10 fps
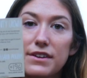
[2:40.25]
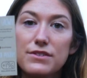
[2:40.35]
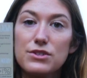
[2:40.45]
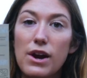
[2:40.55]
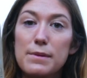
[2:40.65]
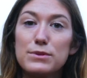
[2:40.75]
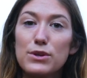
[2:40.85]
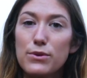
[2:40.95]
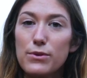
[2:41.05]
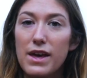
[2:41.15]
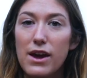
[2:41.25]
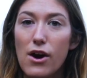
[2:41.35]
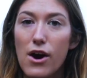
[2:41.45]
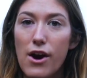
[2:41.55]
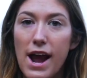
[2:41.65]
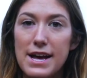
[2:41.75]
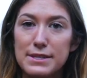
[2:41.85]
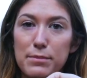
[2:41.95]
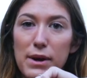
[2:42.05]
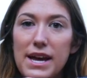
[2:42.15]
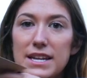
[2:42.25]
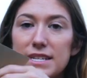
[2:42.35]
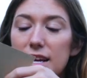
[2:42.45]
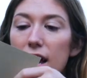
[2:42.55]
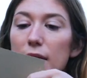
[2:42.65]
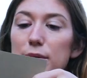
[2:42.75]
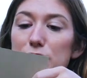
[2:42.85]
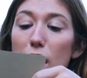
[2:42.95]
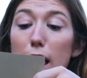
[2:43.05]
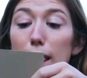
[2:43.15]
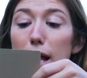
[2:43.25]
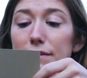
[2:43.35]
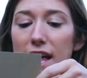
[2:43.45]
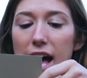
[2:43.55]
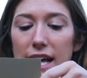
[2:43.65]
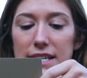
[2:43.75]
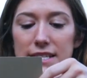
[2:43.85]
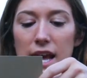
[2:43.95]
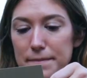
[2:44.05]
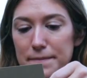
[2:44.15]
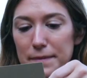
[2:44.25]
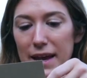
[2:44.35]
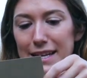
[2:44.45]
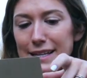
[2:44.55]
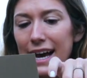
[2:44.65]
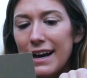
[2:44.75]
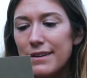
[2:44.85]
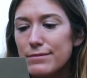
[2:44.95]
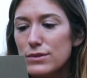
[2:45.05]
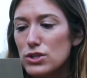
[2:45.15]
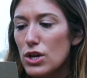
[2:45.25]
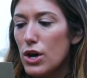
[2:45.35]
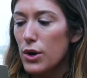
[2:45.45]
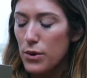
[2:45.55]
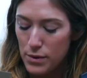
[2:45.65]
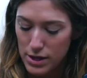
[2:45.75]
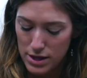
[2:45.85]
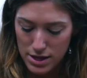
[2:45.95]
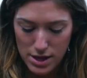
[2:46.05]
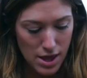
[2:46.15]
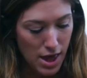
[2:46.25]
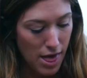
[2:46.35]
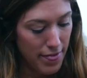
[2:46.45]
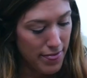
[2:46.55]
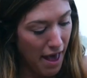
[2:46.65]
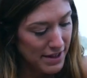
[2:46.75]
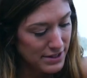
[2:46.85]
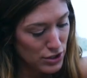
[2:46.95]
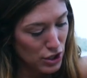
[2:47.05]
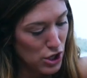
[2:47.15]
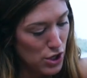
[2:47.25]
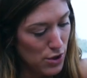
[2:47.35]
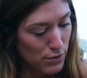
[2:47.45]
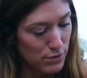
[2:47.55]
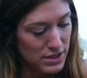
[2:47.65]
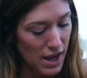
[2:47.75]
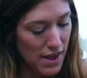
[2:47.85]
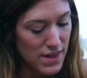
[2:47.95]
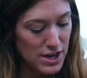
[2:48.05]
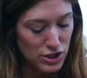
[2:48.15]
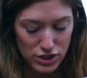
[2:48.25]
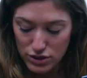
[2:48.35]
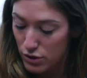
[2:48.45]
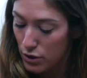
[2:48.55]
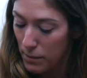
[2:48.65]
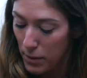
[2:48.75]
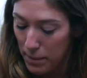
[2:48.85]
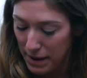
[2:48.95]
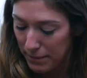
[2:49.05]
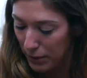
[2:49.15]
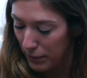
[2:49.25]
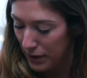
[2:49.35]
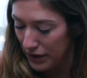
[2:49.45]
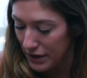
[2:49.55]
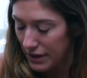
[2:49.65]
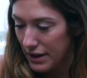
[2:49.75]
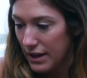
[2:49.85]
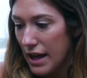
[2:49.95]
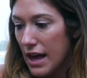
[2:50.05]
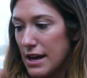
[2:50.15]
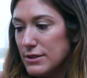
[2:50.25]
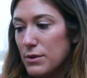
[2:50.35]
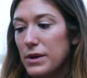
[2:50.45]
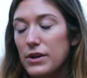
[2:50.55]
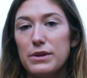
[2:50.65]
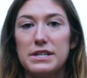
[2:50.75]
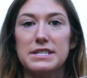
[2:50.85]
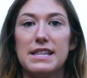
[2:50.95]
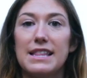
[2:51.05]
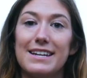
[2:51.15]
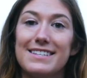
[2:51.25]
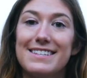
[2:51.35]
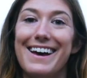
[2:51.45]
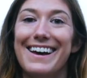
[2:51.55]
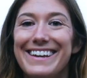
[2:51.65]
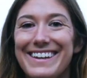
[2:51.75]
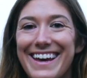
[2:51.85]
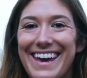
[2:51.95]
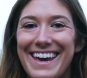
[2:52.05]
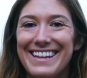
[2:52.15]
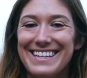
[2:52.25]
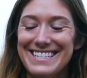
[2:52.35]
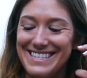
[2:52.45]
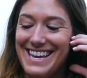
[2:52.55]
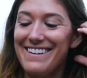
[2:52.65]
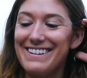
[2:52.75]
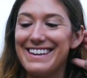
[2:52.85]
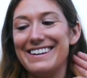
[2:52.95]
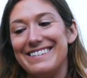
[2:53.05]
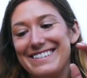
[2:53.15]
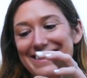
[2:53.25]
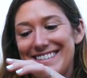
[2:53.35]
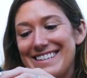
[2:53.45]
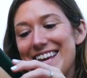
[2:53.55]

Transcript: of describes who they are as a brand, which I love that. And yeah, so that's cute. And then just the normal paperwork. So we are going to set that aside and let's see how it goes,